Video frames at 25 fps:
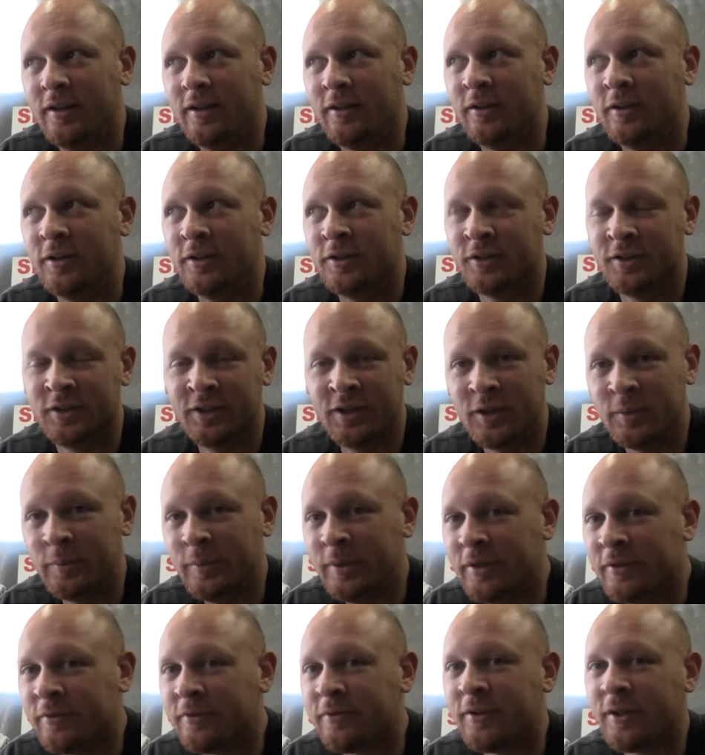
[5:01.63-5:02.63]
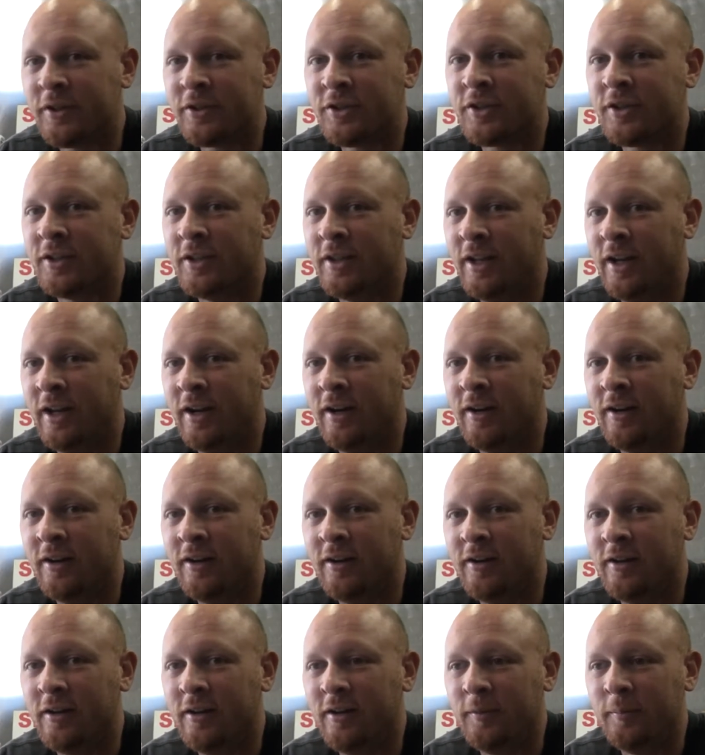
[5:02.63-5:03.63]
There's a little bit of friction there
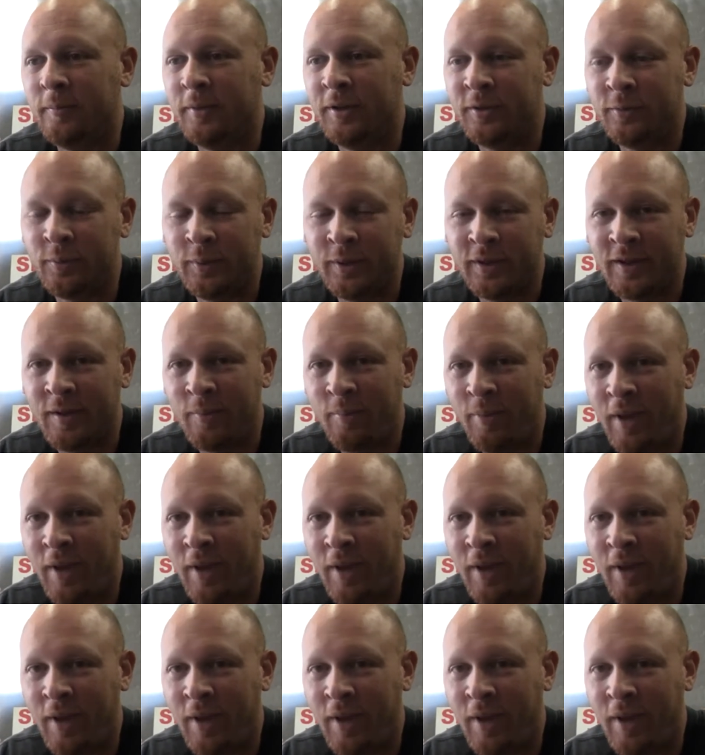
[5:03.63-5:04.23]
between the